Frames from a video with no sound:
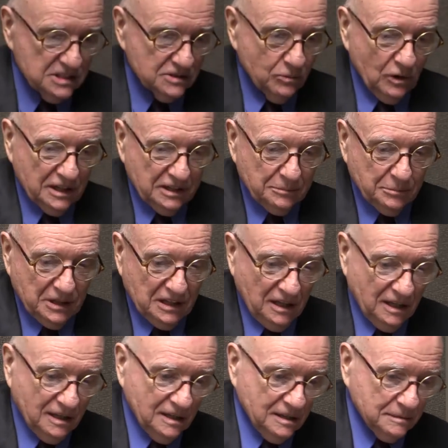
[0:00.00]
is what it
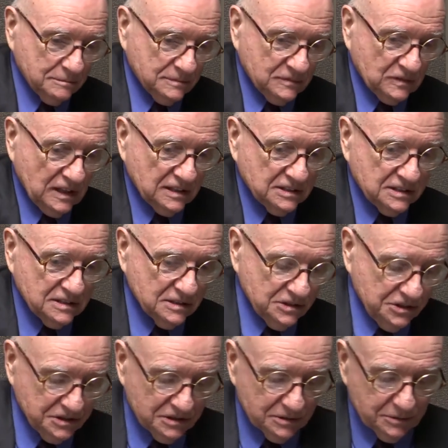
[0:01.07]
became. That's the
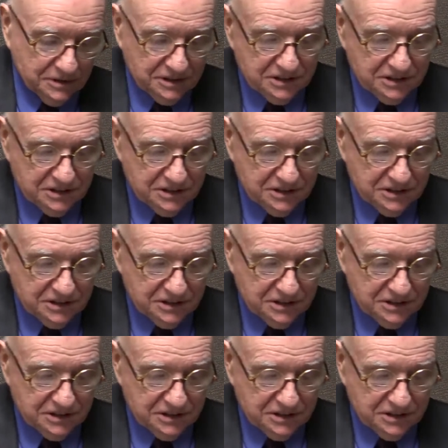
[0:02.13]
children's.